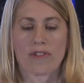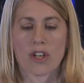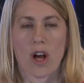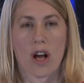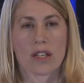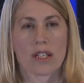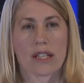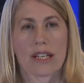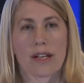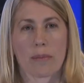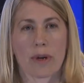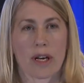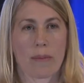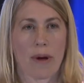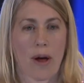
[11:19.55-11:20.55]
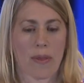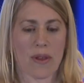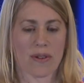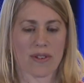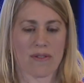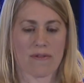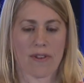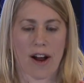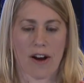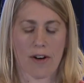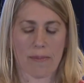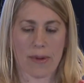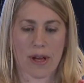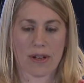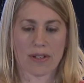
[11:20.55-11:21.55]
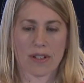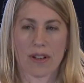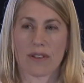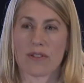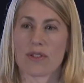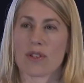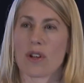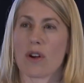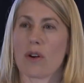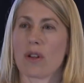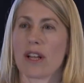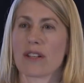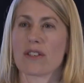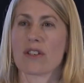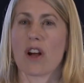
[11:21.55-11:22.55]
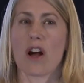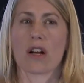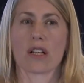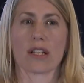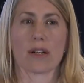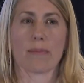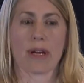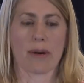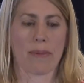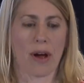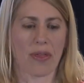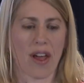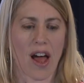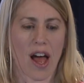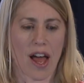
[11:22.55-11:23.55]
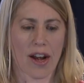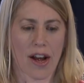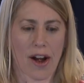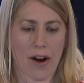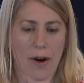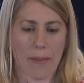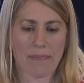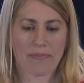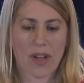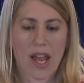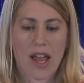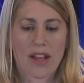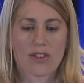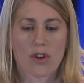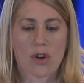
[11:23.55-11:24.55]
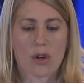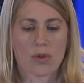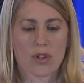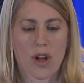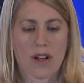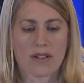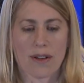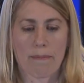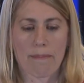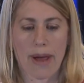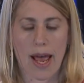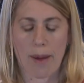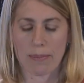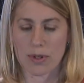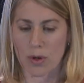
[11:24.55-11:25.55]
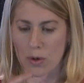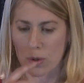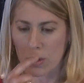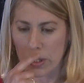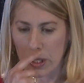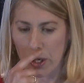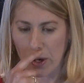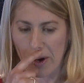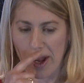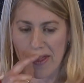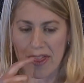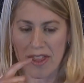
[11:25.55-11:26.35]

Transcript: talked a little bit about this environment, and so let's talk a little bit about the hot air. So you saw some maps earlier, and